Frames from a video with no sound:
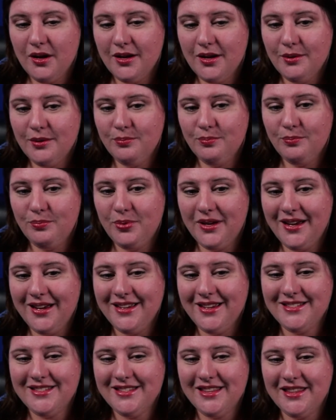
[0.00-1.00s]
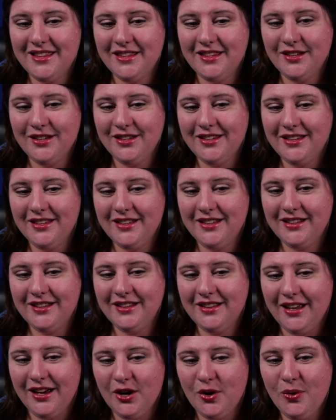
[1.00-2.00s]
Because
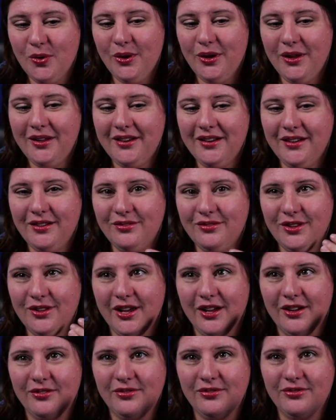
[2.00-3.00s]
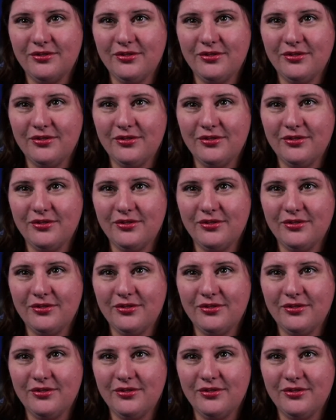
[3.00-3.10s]
that quality of life,